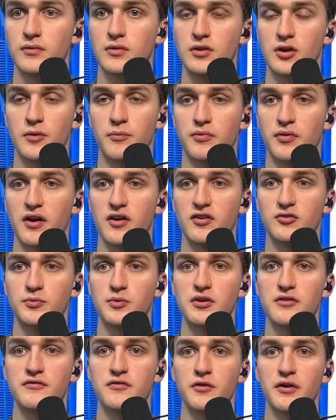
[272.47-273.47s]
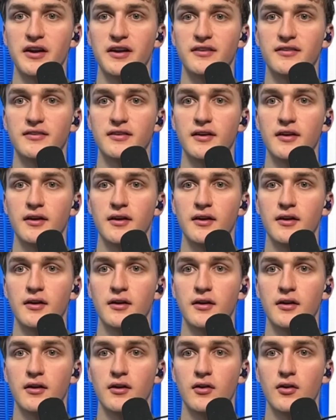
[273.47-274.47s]
know, prayer's beautiful. It's
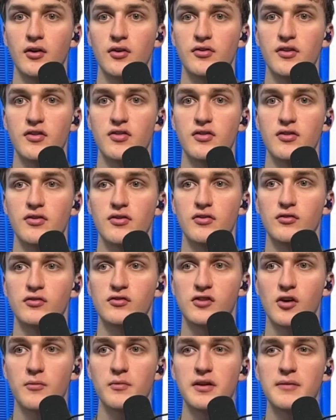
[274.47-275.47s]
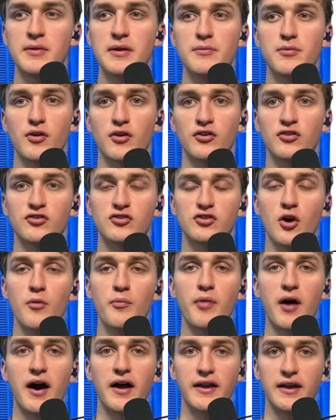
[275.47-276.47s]
that so many people are so
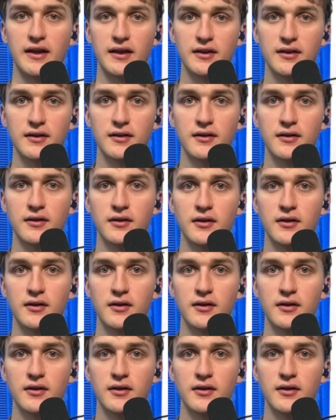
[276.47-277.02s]
bought in